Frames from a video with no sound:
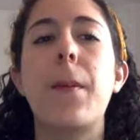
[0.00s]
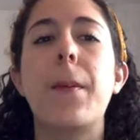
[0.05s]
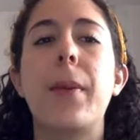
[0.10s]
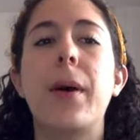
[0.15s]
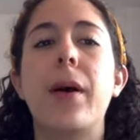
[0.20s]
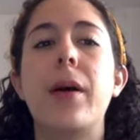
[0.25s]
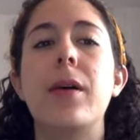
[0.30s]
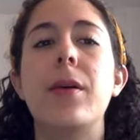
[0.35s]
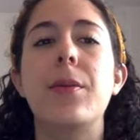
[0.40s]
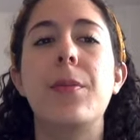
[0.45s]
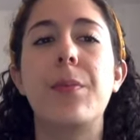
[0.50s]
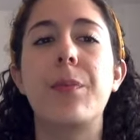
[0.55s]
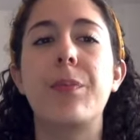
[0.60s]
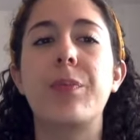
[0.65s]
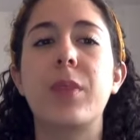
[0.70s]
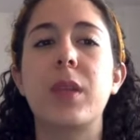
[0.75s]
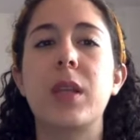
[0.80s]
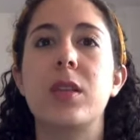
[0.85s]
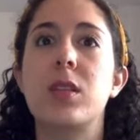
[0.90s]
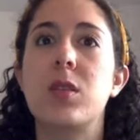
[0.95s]
but
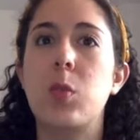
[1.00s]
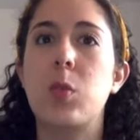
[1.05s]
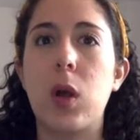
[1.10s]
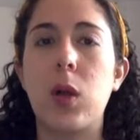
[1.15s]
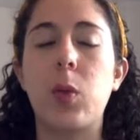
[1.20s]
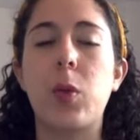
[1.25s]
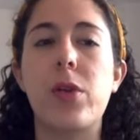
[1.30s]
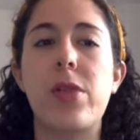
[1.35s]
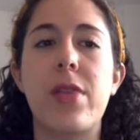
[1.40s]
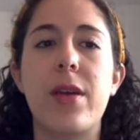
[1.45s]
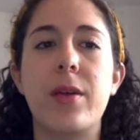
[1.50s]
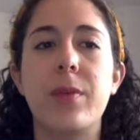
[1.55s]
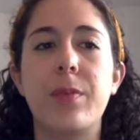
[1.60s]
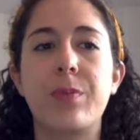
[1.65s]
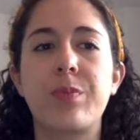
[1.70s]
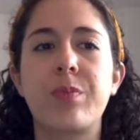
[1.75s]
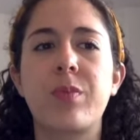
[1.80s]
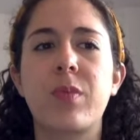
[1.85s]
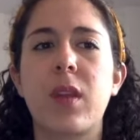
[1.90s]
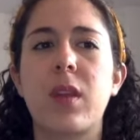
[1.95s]
it's well worth it
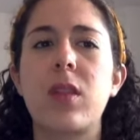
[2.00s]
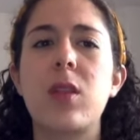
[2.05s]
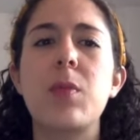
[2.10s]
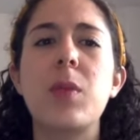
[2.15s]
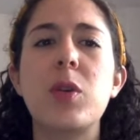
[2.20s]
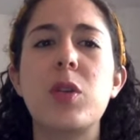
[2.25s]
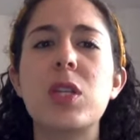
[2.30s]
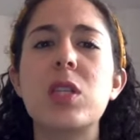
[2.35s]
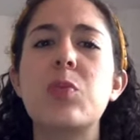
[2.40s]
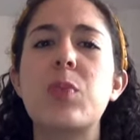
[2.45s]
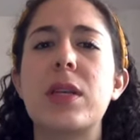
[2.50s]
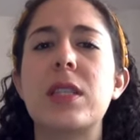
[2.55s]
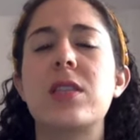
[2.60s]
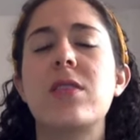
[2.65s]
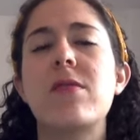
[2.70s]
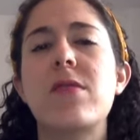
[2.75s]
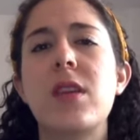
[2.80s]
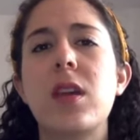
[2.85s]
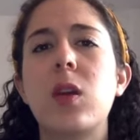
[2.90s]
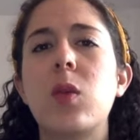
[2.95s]
the most
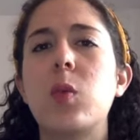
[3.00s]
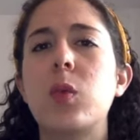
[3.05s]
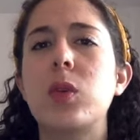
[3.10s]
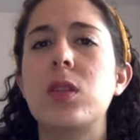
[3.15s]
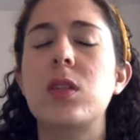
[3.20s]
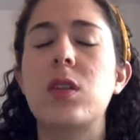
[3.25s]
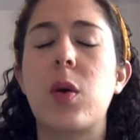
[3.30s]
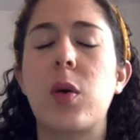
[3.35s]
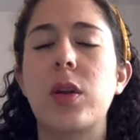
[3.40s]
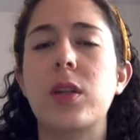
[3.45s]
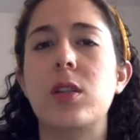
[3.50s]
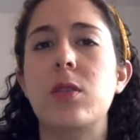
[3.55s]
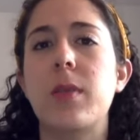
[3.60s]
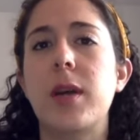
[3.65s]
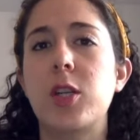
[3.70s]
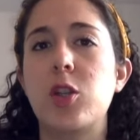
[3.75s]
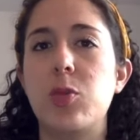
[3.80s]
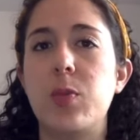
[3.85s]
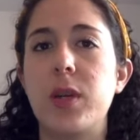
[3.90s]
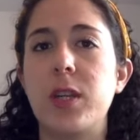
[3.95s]
expensive thing was going to
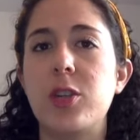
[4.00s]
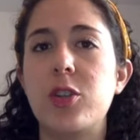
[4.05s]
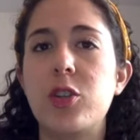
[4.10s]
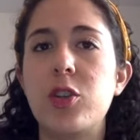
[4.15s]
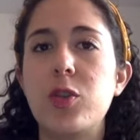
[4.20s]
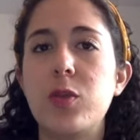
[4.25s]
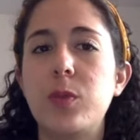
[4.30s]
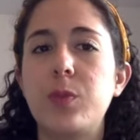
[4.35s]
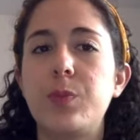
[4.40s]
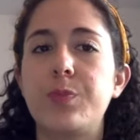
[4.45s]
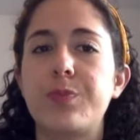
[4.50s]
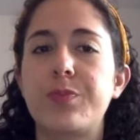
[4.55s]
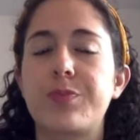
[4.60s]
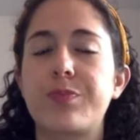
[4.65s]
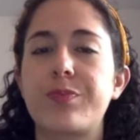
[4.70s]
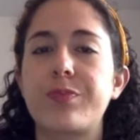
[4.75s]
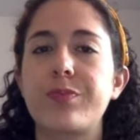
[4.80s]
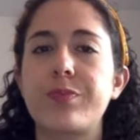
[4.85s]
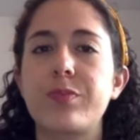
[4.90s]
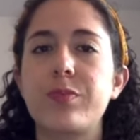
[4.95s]
Machu Picchu,
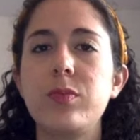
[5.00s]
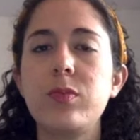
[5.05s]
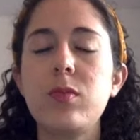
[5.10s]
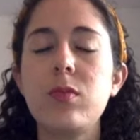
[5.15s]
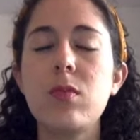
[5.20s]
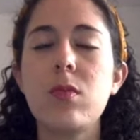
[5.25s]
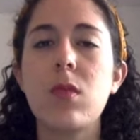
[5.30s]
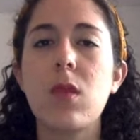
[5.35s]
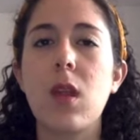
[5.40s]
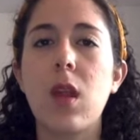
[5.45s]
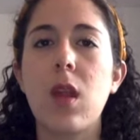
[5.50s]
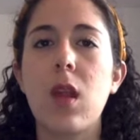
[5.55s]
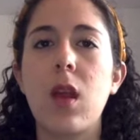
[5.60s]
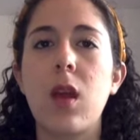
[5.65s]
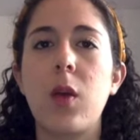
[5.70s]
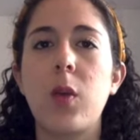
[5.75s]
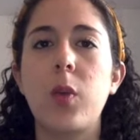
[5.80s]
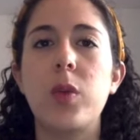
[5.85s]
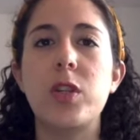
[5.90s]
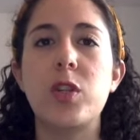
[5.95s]

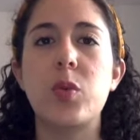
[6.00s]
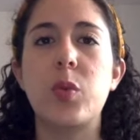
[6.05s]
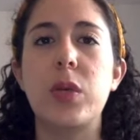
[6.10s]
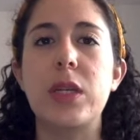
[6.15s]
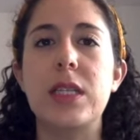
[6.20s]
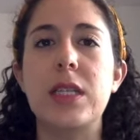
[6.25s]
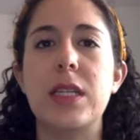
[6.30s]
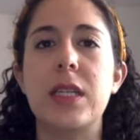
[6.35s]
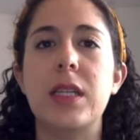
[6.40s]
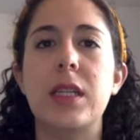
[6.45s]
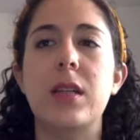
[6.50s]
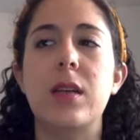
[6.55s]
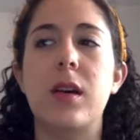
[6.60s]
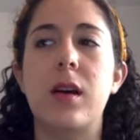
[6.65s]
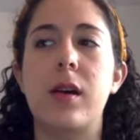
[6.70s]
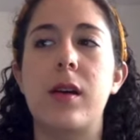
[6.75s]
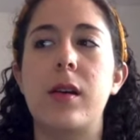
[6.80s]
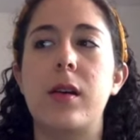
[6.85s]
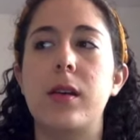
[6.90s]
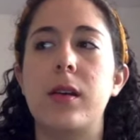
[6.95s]
which we did.
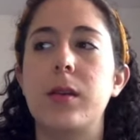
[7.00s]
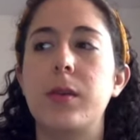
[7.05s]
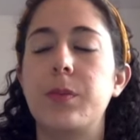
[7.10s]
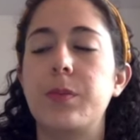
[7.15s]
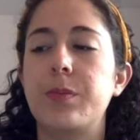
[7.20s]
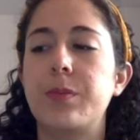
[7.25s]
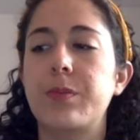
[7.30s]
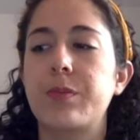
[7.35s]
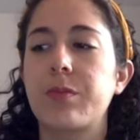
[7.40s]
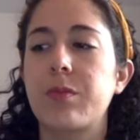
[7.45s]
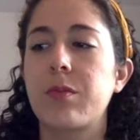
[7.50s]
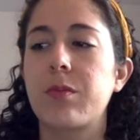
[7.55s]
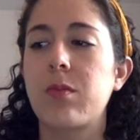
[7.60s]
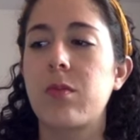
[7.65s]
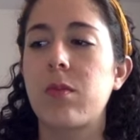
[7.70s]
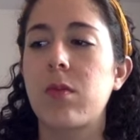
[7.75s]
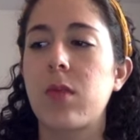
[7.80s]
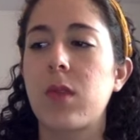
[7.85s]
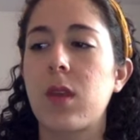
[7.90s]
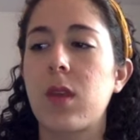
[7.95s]
Uh,
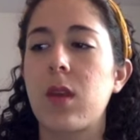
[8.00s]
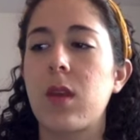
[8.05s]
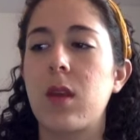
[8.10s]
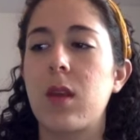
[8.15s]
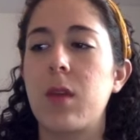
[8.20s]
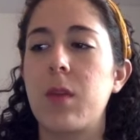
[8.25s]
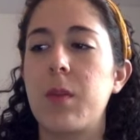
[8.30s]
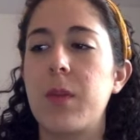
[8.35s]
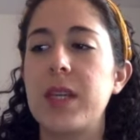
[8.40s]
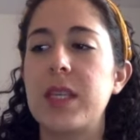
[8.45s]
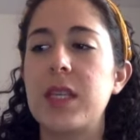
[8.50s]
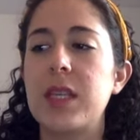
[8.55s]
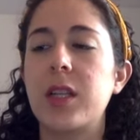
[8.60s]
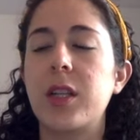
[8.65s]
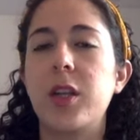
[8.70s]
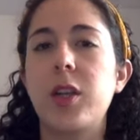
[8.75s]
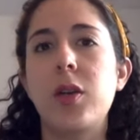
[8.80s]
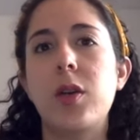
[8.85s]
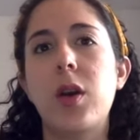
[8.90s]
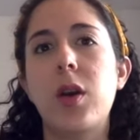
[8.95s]

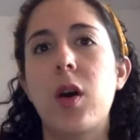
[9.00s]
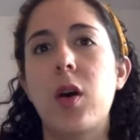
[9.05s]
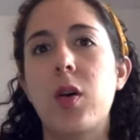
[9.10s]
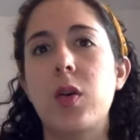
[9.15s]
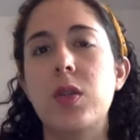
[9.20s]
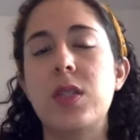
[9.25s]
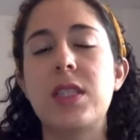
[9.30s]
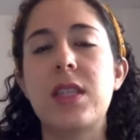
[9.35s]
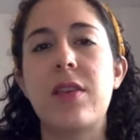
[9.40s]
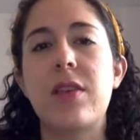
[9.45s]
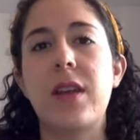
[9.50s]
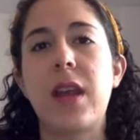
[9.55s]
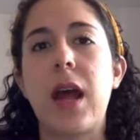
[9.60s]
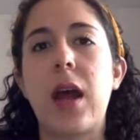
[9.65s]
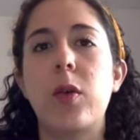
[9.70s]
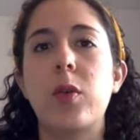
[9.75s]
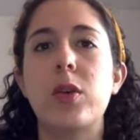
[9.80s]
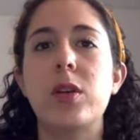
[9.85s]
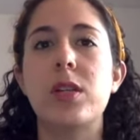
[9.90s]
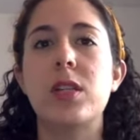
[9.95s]
basically, you go seven
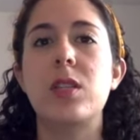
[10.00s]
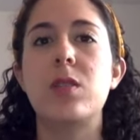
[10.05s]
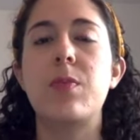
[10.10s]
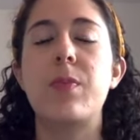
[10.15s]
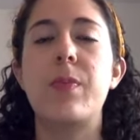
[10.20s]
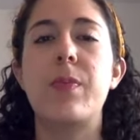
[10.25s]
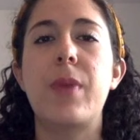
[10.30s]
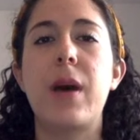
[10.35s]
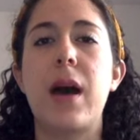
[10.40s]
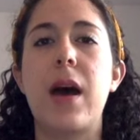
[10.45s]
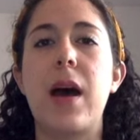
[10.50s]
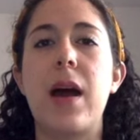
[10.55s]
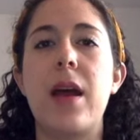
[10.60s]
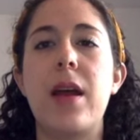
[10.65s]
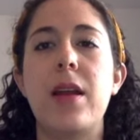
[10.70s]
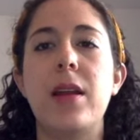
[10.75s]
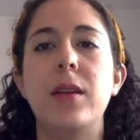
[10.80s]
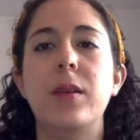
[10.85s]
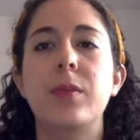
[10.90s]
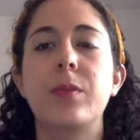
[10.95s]
hours
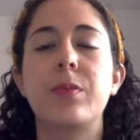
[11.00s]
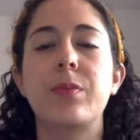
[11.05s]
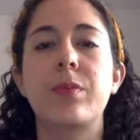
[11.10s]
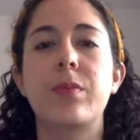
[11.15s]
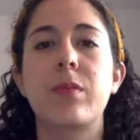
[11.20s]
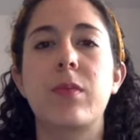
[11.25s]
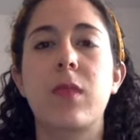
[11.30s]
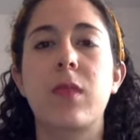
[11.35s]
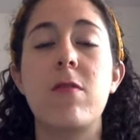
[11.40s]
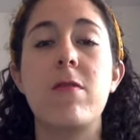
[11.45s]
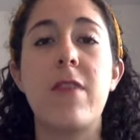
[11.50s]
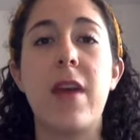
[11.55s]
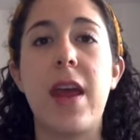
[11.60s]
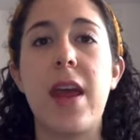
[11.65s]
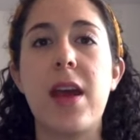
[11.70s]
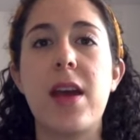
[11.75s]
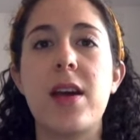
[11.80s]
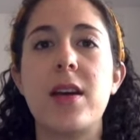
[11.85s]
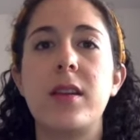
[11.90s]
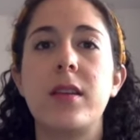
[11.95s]
by
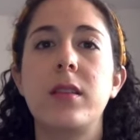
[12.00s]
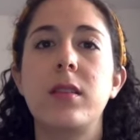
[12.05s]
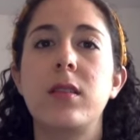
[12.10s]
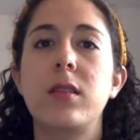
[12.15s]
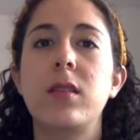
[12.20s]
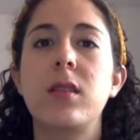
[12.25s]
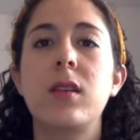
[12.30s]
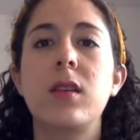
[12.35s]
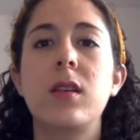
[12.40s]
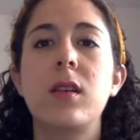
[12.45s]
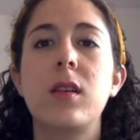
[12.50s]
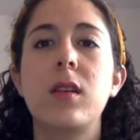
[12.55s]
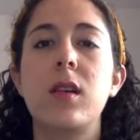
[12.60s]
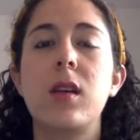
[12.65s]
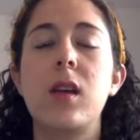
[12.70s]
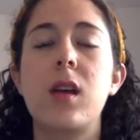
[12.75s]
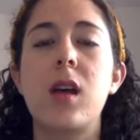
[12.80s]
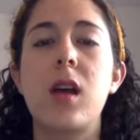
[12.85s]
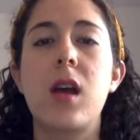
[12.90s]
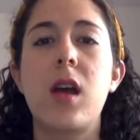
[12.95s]
van,
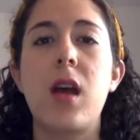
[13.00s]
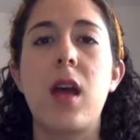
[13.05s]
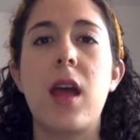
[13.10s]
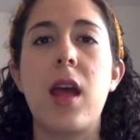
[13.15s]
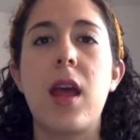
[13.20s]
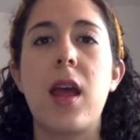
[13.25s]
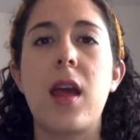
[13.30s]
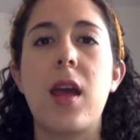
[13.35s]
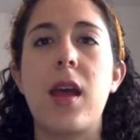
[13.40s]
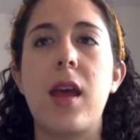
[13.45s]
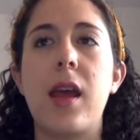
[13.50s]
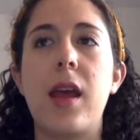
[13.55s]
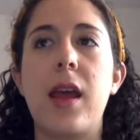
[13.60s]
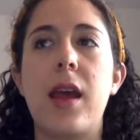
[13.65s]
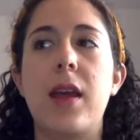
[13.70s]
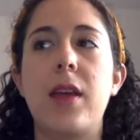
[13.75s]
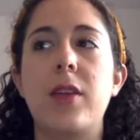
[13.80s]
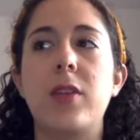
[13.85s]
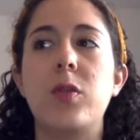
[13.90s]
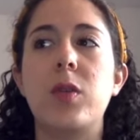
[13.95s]

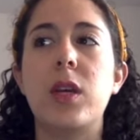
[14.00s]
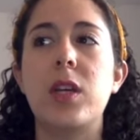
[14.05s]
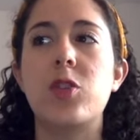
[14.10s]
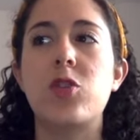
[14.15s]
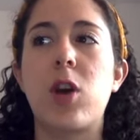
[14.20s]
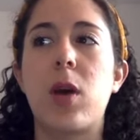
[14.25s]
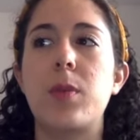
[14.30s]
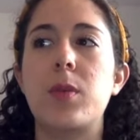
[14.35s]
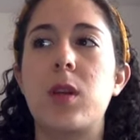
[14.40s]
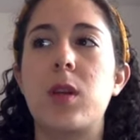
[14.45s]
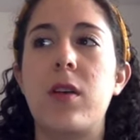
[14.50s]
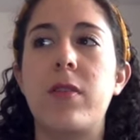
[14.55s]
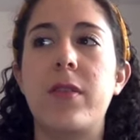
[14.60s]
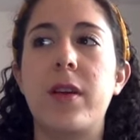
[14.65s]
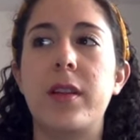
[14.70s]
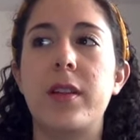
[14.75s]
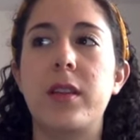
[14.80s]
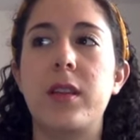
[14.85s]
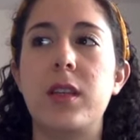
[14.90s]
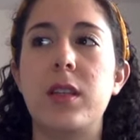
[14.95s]
and you get dropped off at